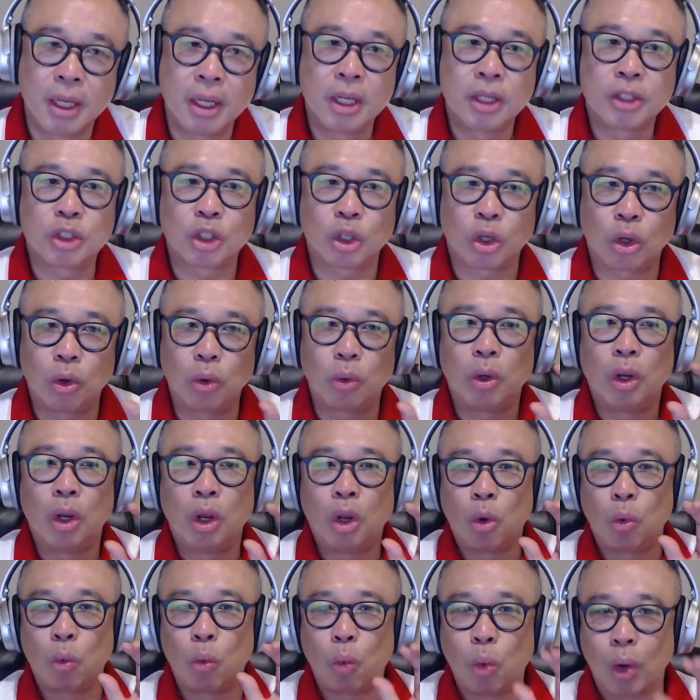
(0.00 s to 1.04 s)
So
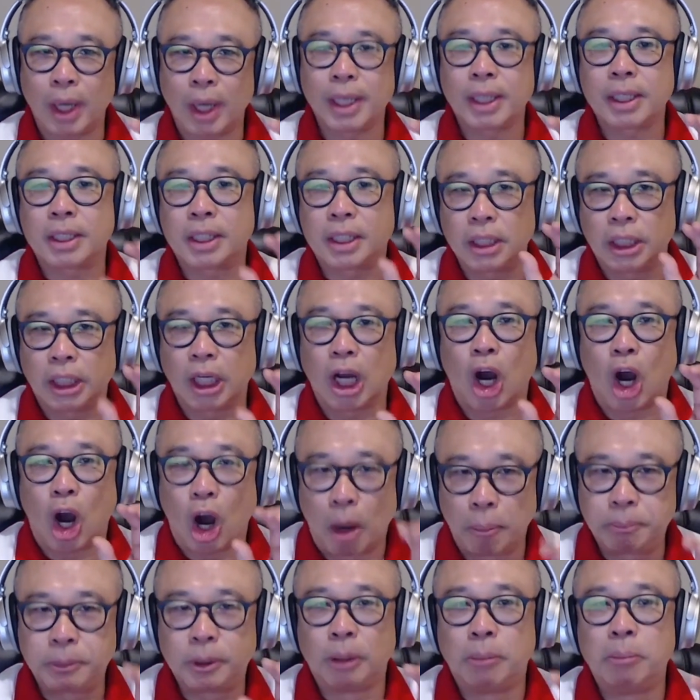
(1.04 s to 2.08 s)
what is the
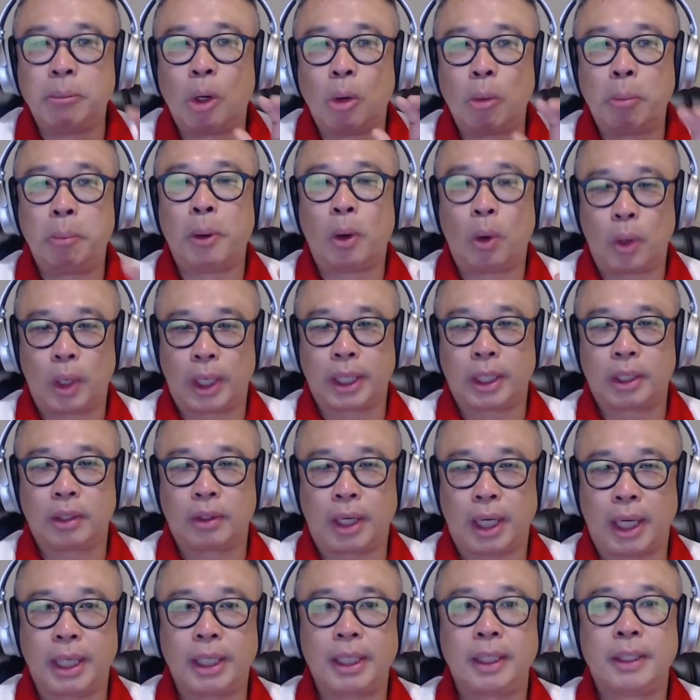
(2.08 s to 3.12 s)
optimal point,
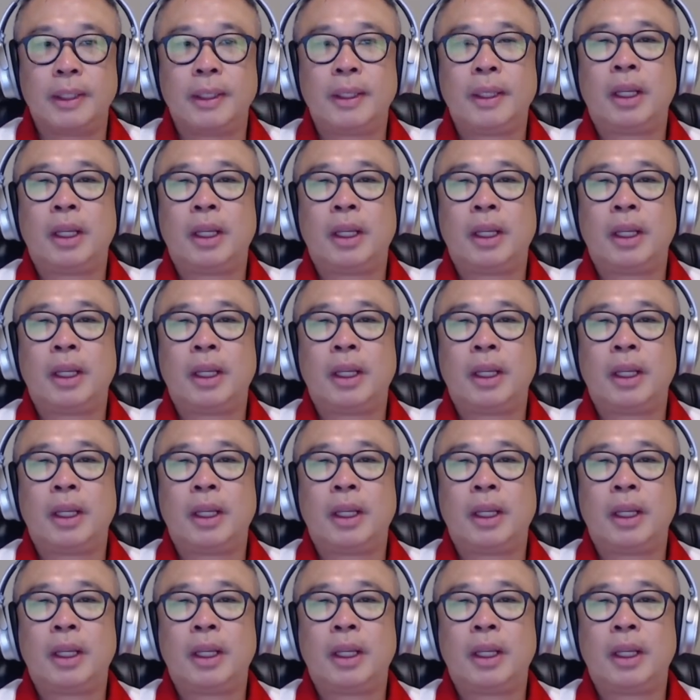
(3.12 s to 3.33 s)
right?